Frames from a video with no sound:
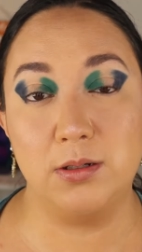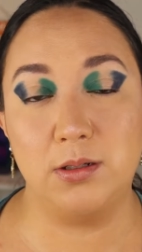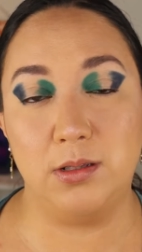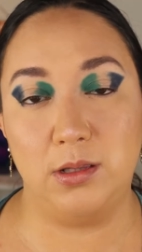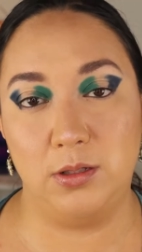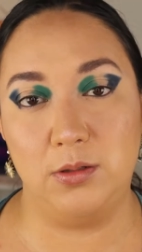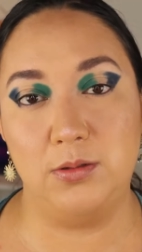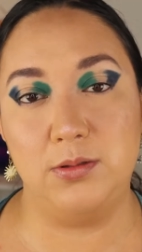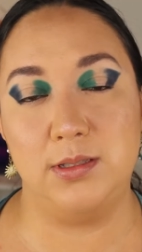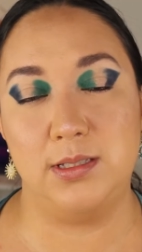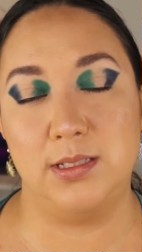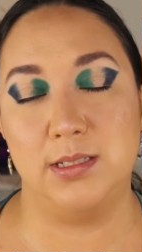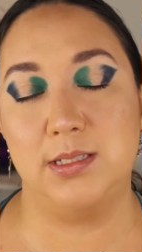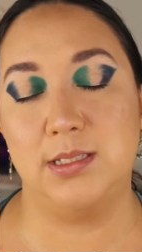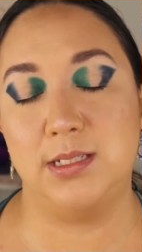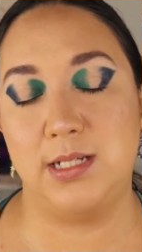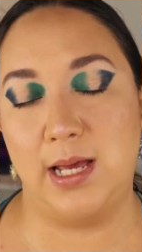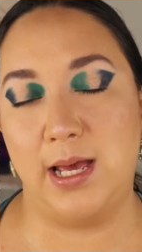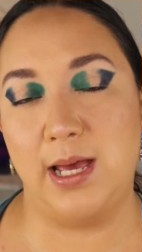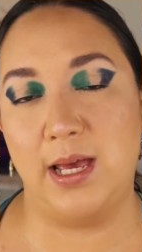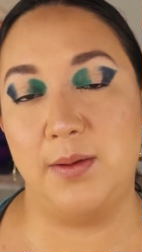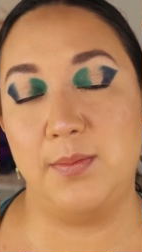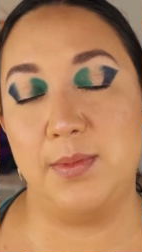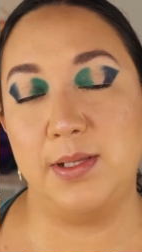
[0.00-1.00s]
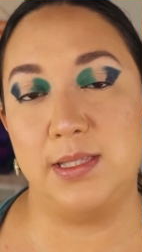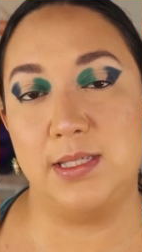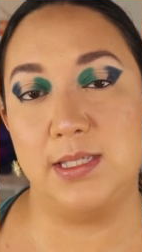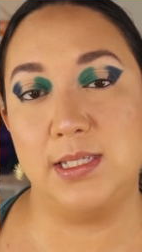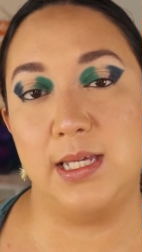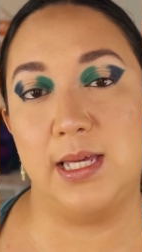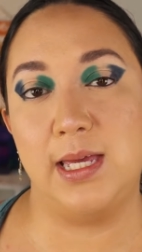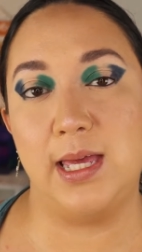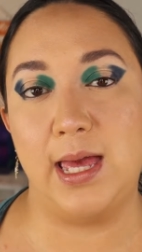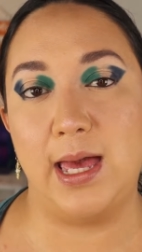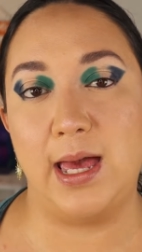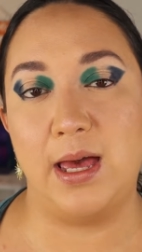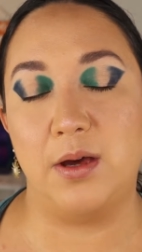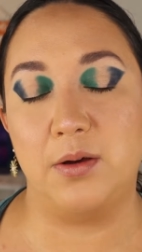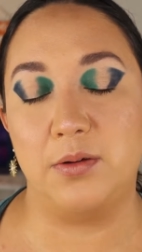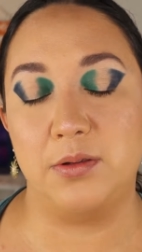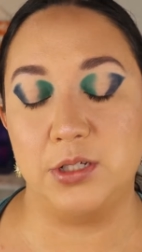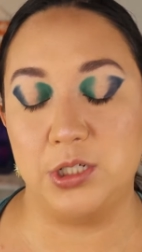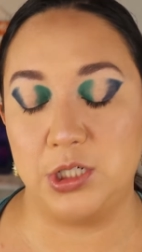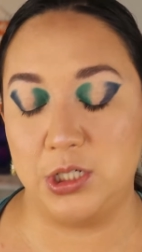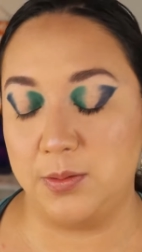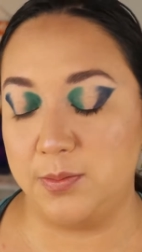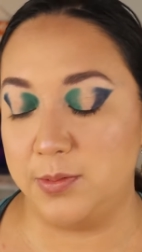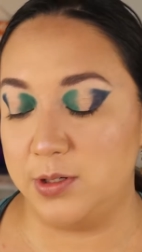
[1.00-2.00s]
glue this time and see how the
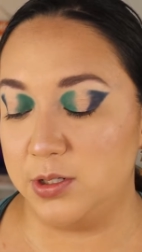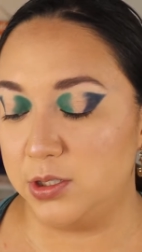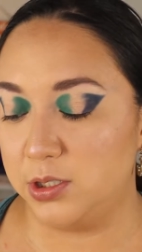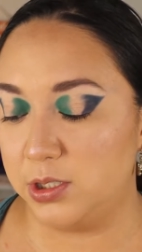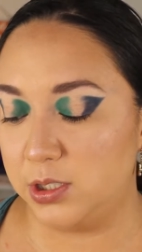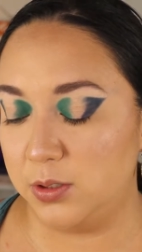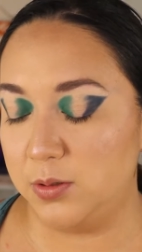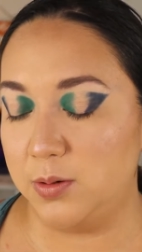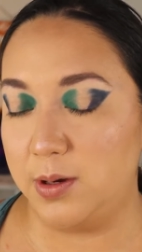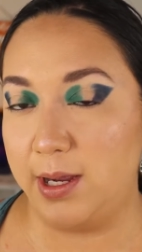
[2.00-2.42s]
shimmers do.